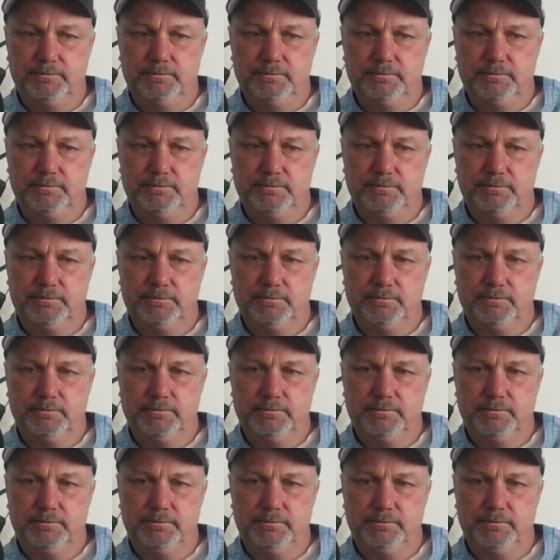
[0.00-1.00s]

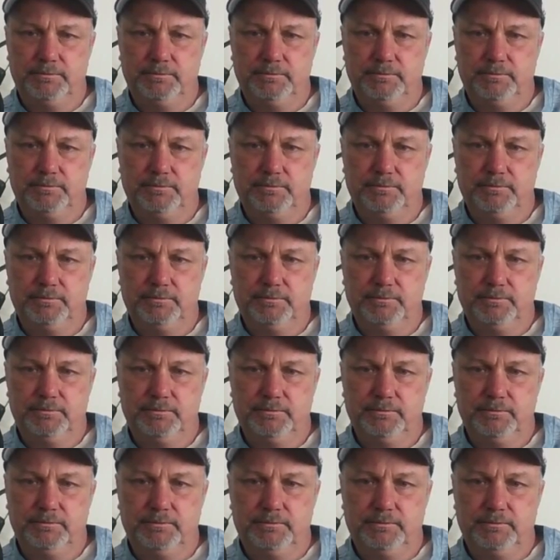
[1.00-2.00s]

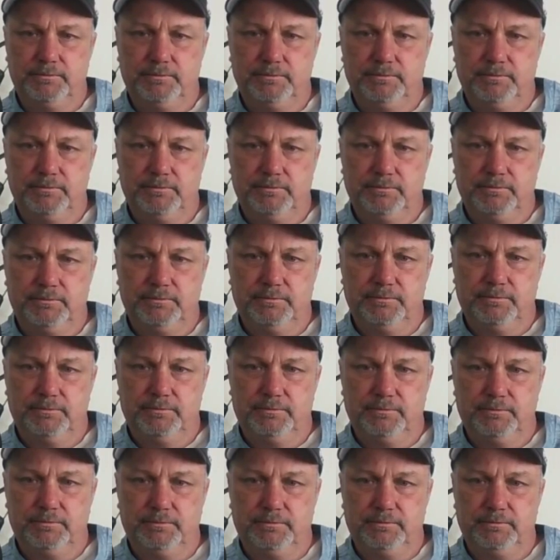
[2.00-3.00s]

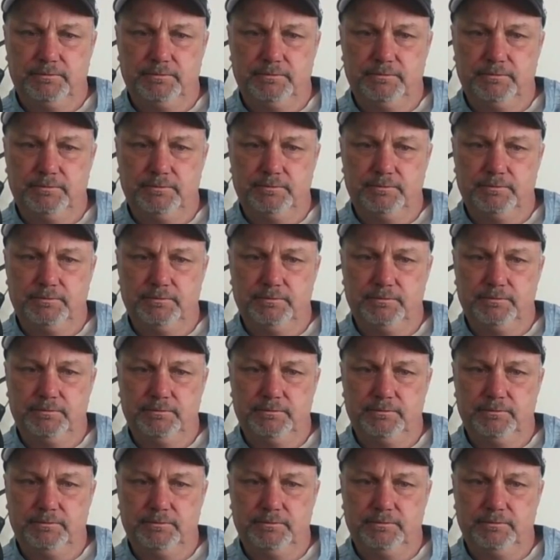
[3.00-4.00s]

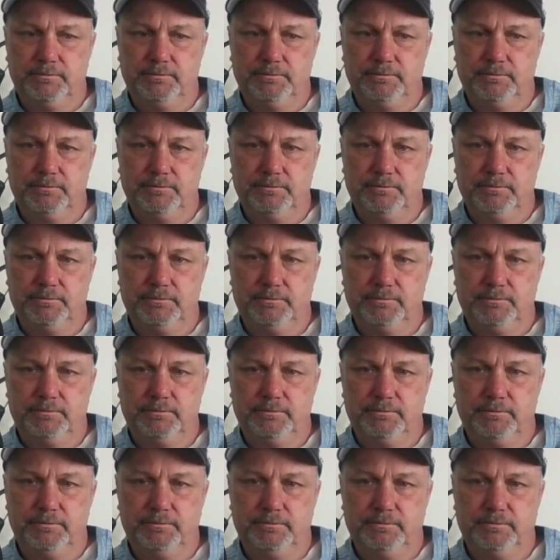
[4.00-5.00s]

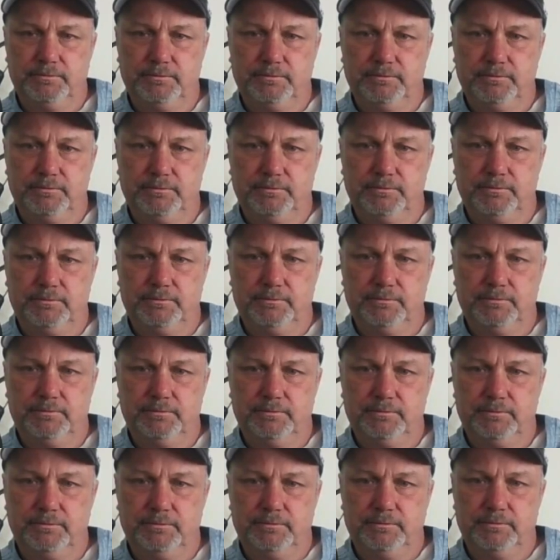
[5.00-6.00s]

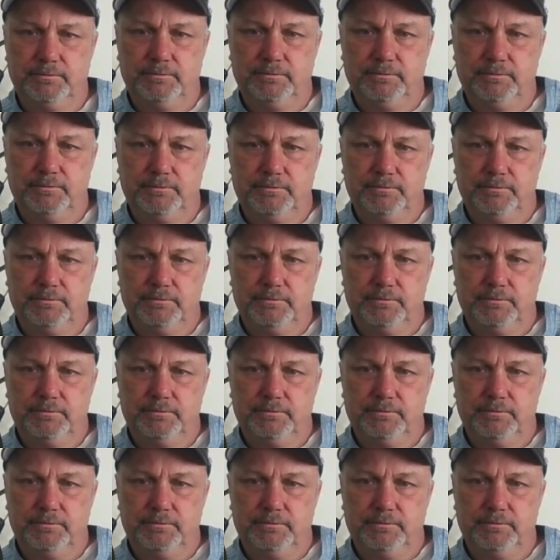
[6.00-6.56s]
The person shown says nothing.